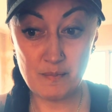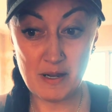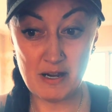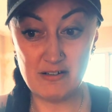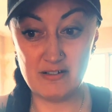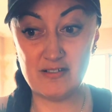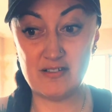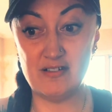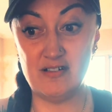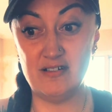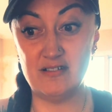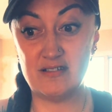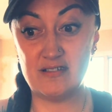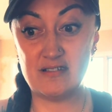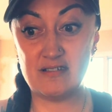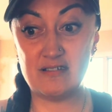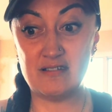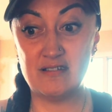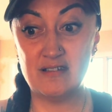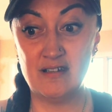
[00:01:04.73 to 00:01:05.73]

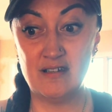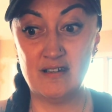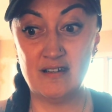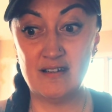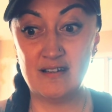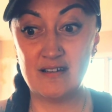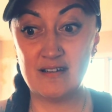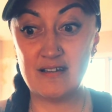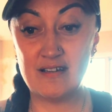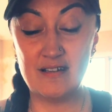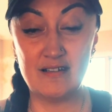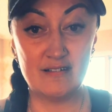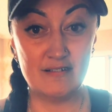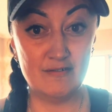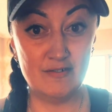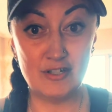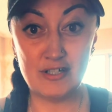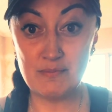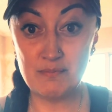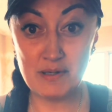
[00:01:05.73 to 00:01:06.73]
parasites,
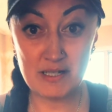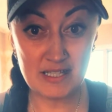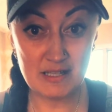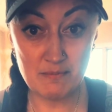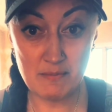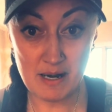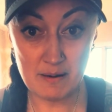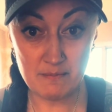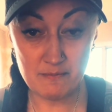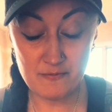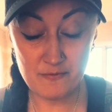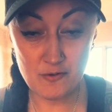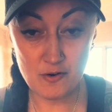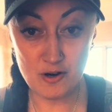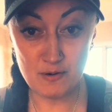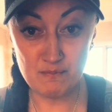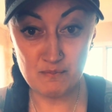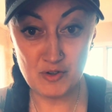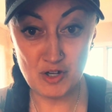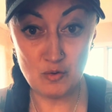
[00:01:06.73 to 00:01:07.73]
you can pick them up
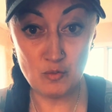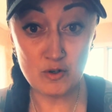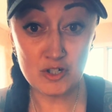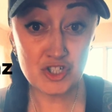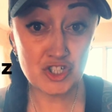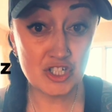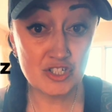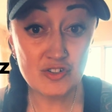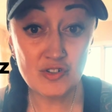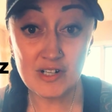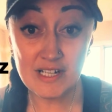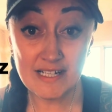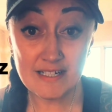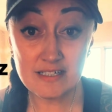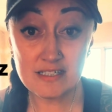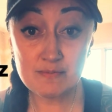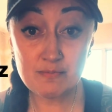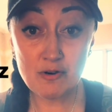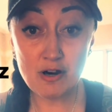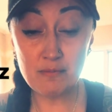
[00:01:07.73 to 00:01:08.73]
from not washing your
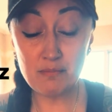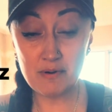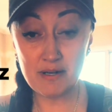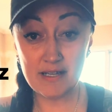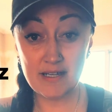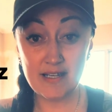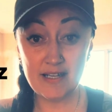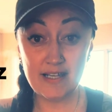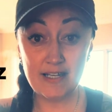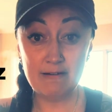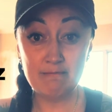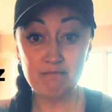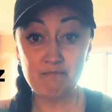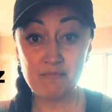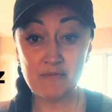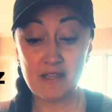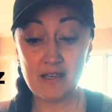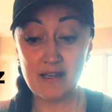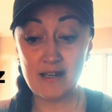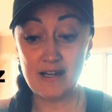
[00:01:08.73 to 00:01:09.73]
lettuce properly.
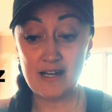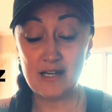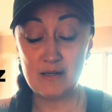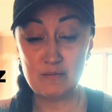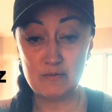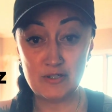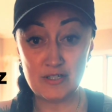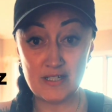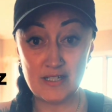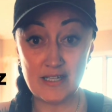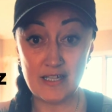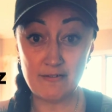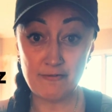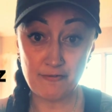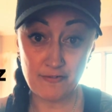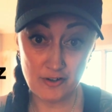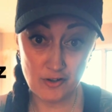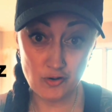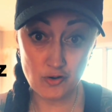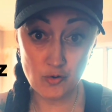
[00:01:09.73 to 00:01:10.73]
You can
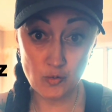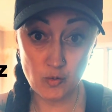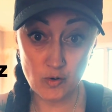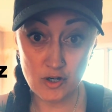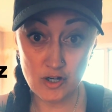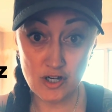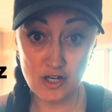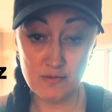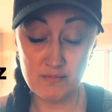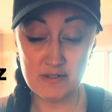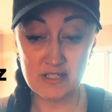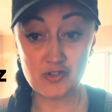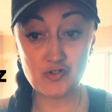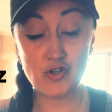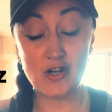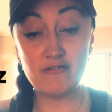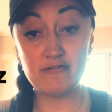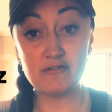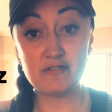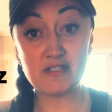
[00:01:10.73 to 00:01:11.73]
get fluke worm. It
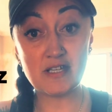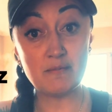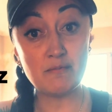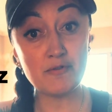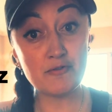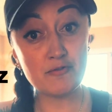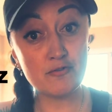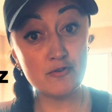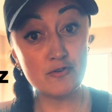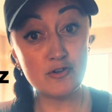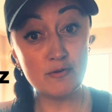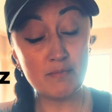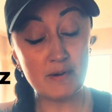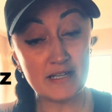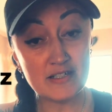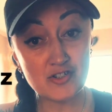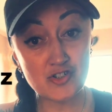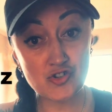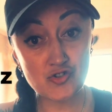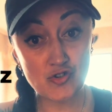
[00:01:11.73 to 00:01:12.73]
travels up through your
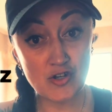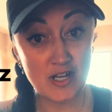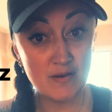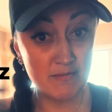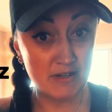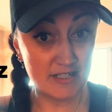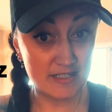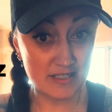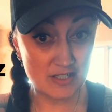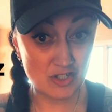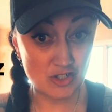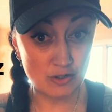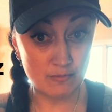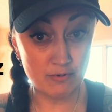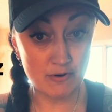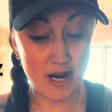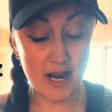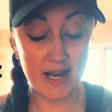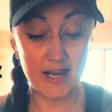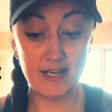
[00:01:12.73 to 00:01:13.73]
bloodstream and into your
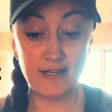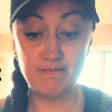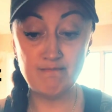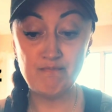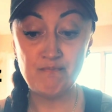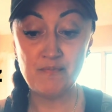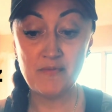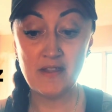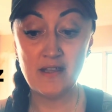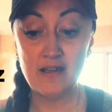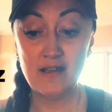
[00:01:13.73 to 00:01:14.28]
brain.